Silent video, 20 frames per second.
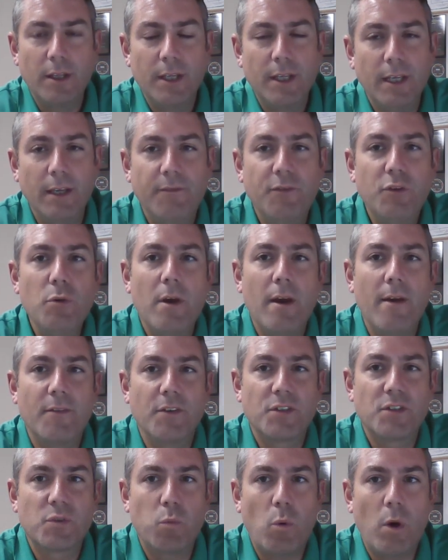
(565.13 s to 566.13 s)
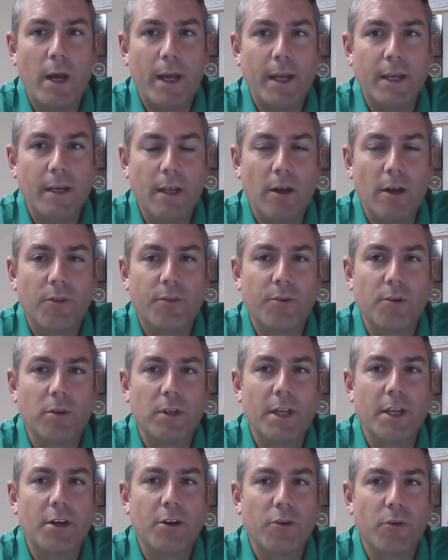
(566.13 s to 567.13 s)
If you have a swine health
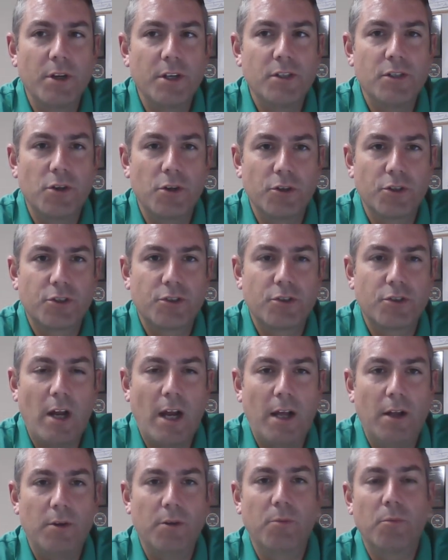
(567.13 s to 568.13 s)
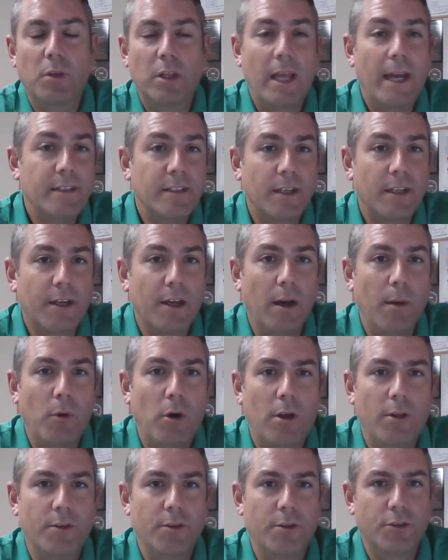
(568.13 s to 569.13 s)
related research trial and would like to come
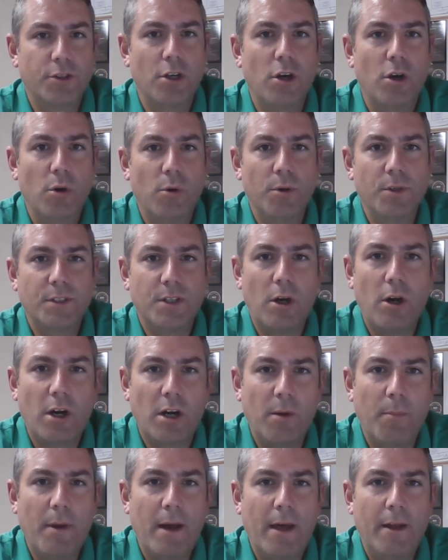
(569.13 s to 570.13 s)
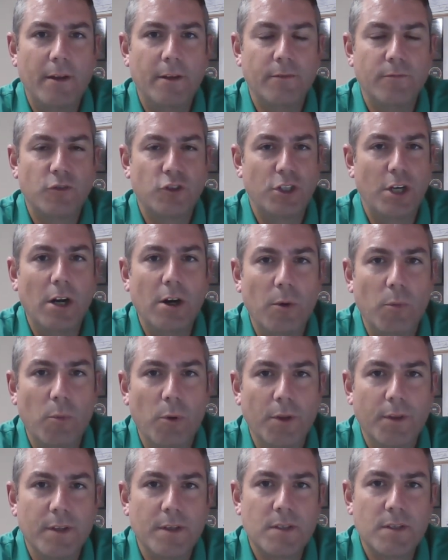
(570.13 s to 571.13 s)
on the show and talk about it, share it
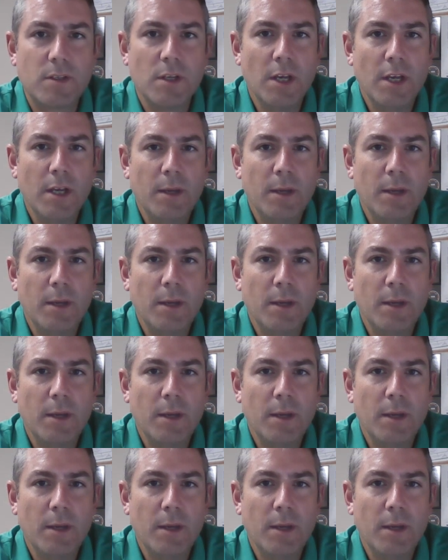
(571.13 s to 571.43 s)
with us,